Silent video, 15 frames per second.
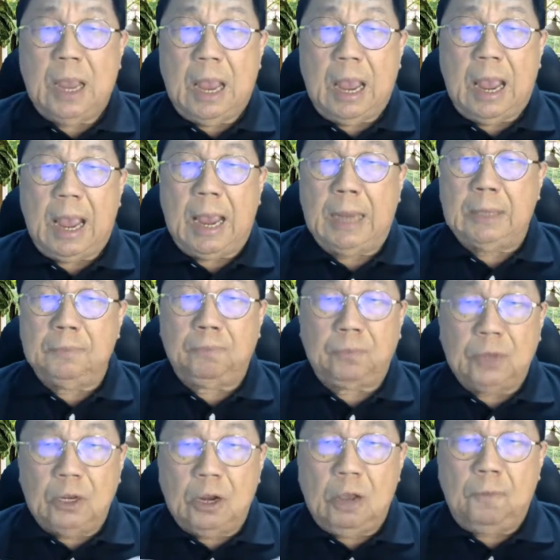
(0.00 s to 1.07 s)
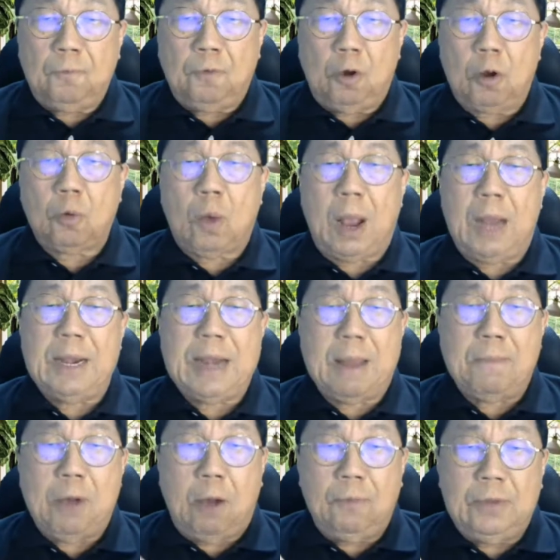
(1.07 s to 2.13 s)
And, for quite a
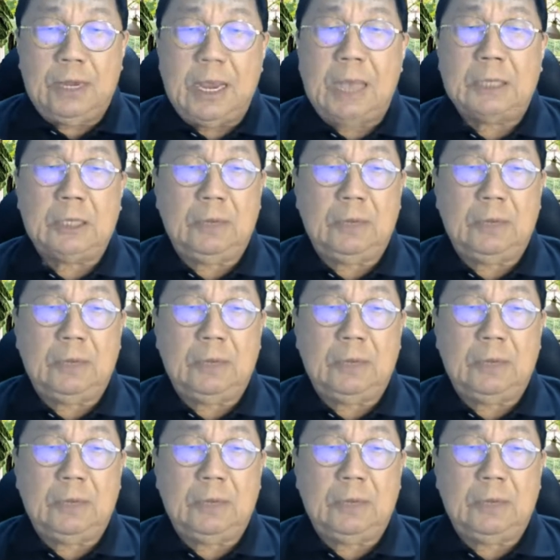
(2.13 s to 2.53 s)
number of years.